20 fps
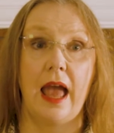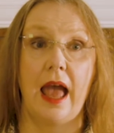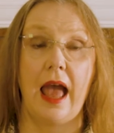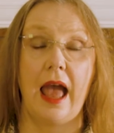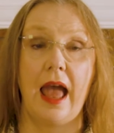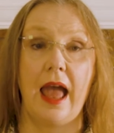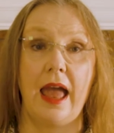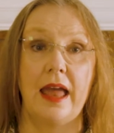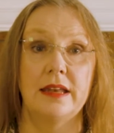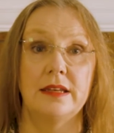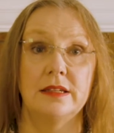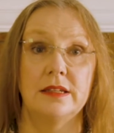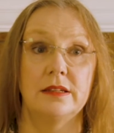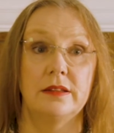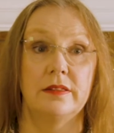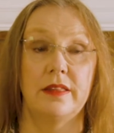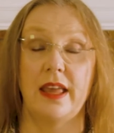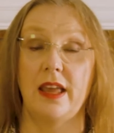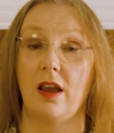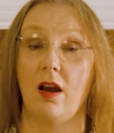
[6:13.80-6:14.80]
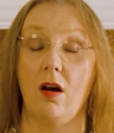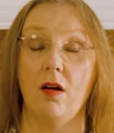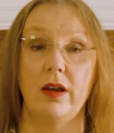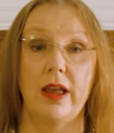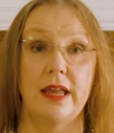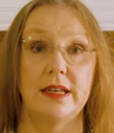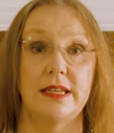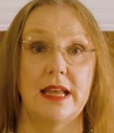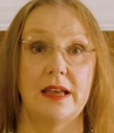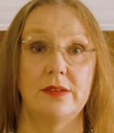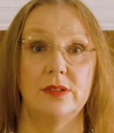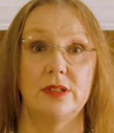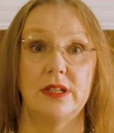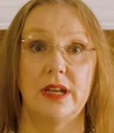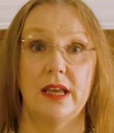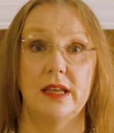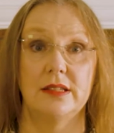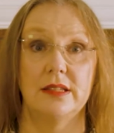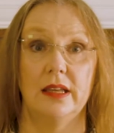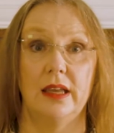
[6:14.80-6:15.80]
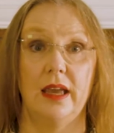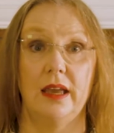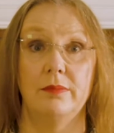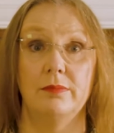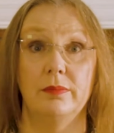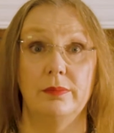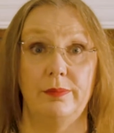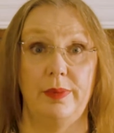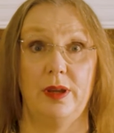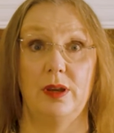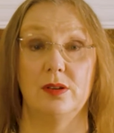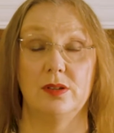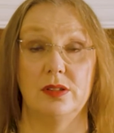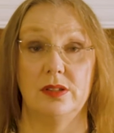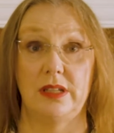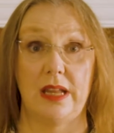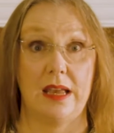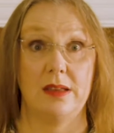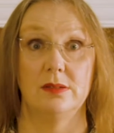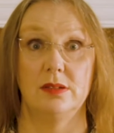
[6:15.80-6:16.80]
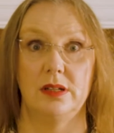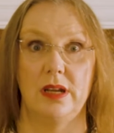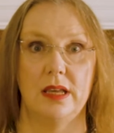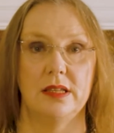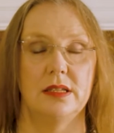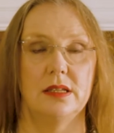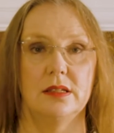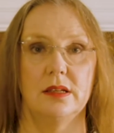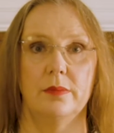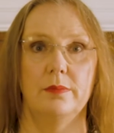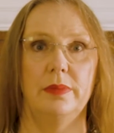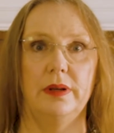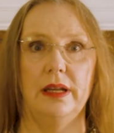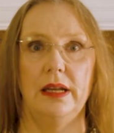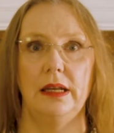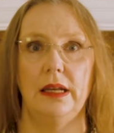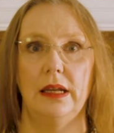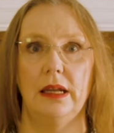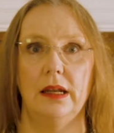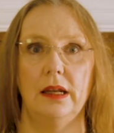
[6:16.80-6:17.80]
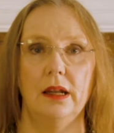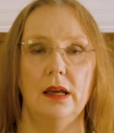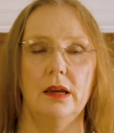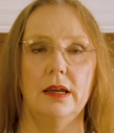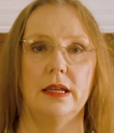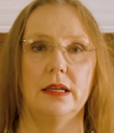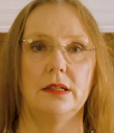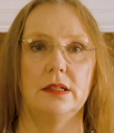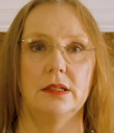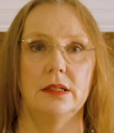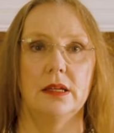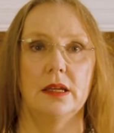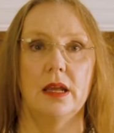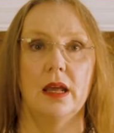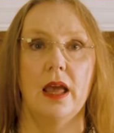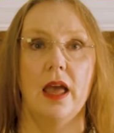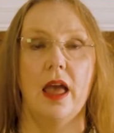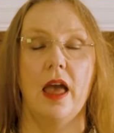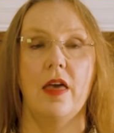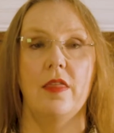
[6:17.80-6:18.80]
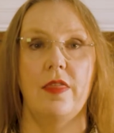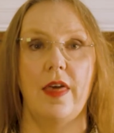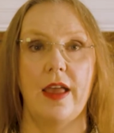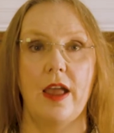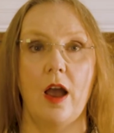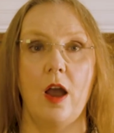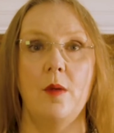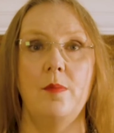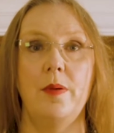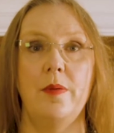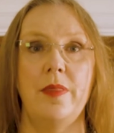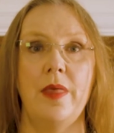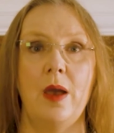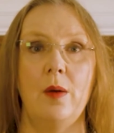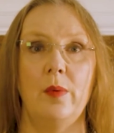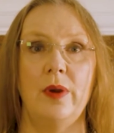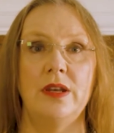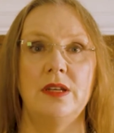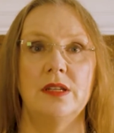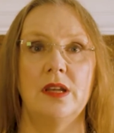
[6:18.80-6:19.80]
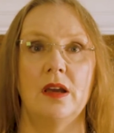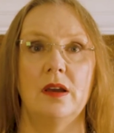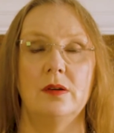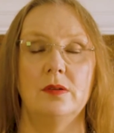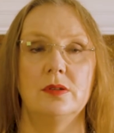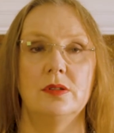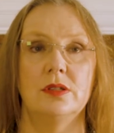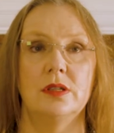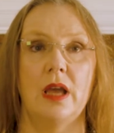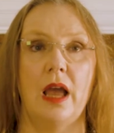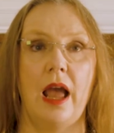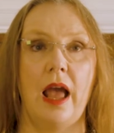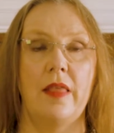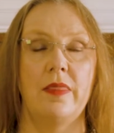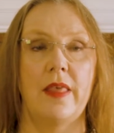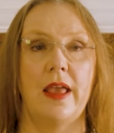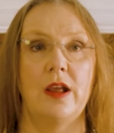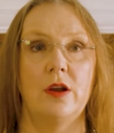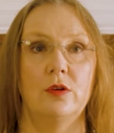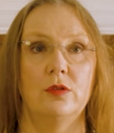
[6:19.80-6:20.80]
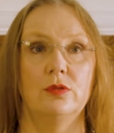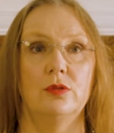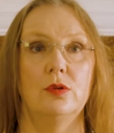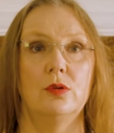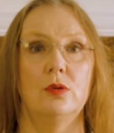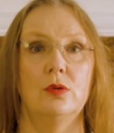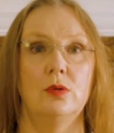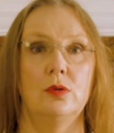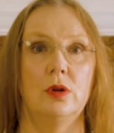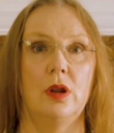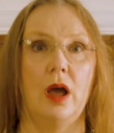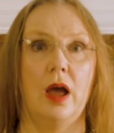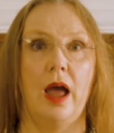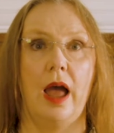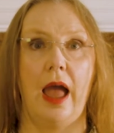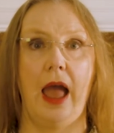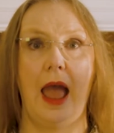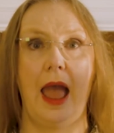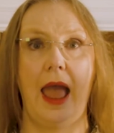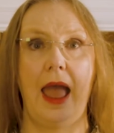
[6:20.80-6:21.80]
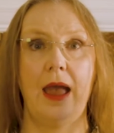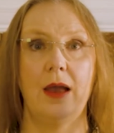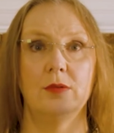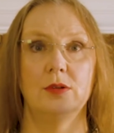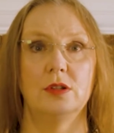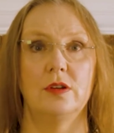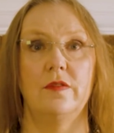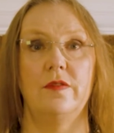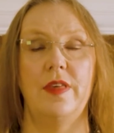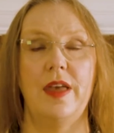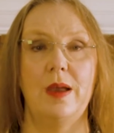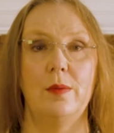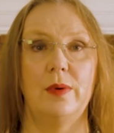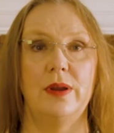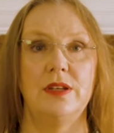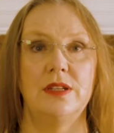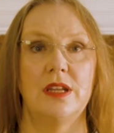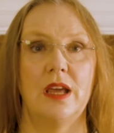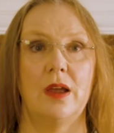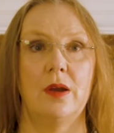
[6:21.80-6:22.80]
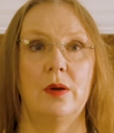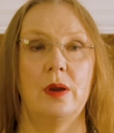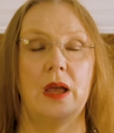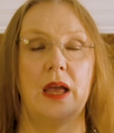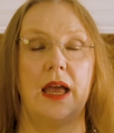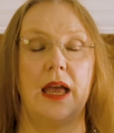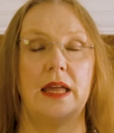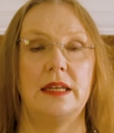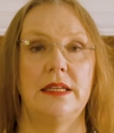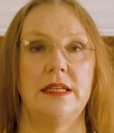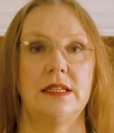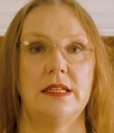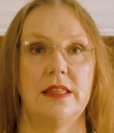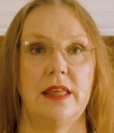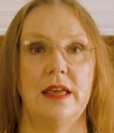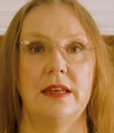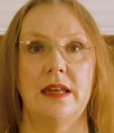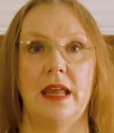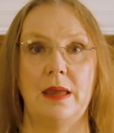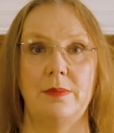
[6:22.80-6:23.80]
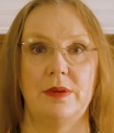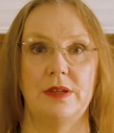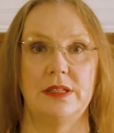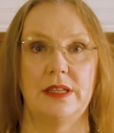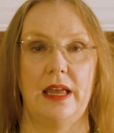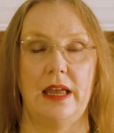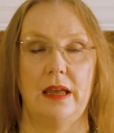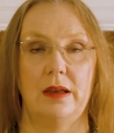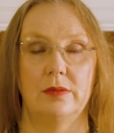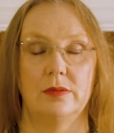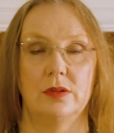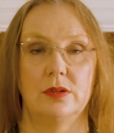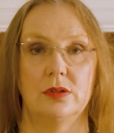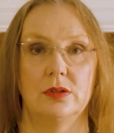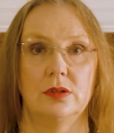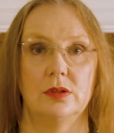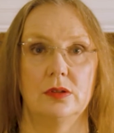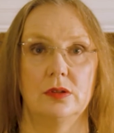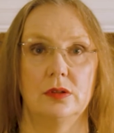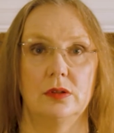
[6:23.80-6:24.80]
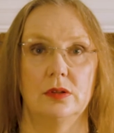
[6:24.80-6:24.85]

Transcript: and they can't get downstairs again because downstairs is completely alight. They open their windows and they crawl out of their window and into their neighbour's house.